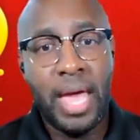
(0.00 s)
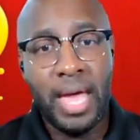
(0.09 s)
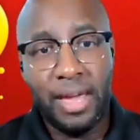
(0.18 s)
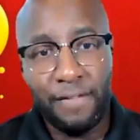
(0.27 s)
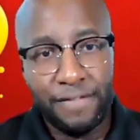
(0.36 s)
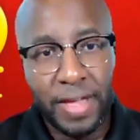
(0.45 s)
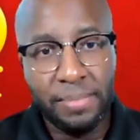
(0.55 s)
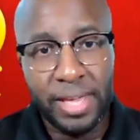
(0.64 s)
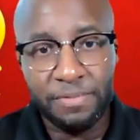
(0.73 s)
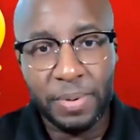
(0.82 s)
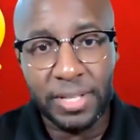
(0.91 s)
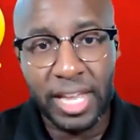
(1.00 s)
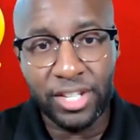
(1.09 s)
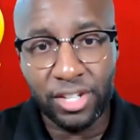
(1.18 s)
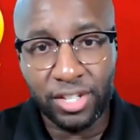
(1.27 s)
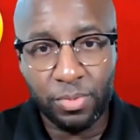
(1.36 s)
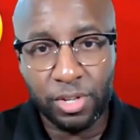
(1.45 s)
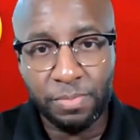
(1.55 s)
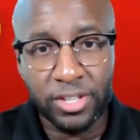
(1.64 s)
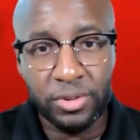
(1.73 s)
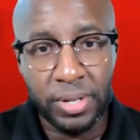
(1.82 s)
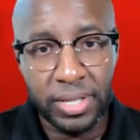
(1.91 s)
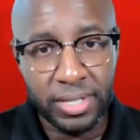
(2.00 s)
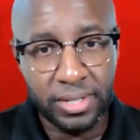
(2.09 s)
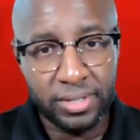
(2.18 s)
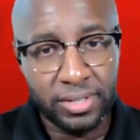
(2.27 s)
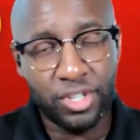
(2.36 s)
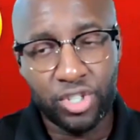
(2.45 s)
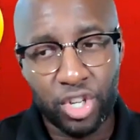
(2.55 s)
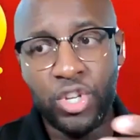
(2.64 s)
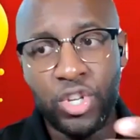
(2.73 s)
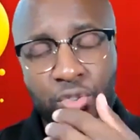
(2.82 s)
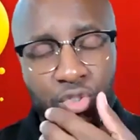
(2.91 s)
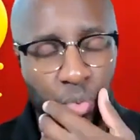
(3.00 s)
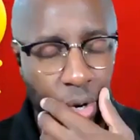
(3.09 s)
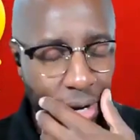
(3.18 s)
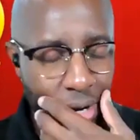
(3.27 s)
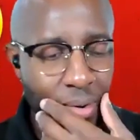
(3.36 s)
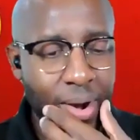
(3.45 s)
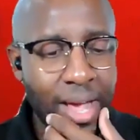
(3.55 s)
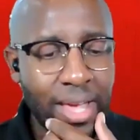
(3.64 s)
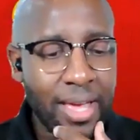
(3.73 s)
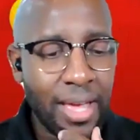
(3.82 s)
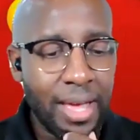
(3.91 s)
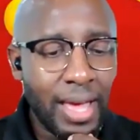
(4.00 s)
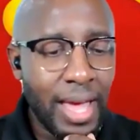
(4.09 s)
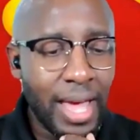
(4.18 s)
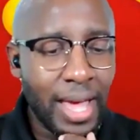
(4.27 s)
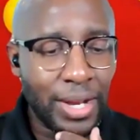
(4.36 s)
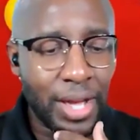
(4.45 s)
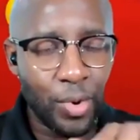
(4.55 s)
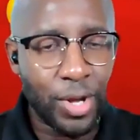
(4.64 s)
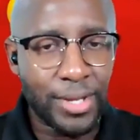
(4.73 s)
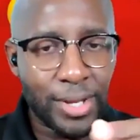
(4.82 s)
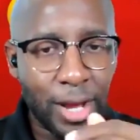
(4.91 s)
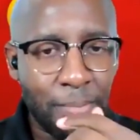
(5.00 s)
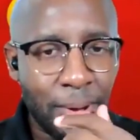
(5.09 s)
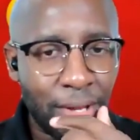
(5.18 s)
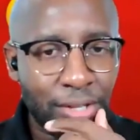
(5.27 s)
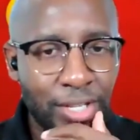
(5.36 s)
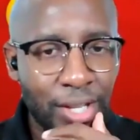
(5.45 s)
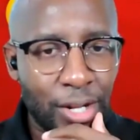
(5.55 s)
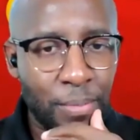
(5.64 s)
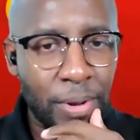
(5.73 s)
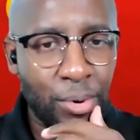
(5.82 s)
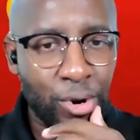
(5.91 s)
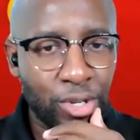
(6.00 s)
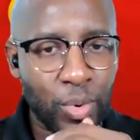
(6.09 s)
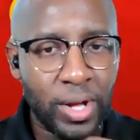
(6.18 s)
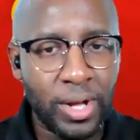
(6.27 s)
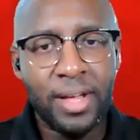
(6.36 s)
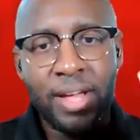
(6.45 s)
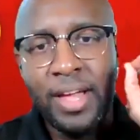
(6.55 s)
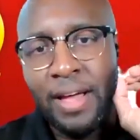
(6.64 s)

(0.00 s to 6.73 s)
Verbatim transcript: And family expectations and responsibilities. This is a huge one, right? And we're going to talk about this a little bit more as well.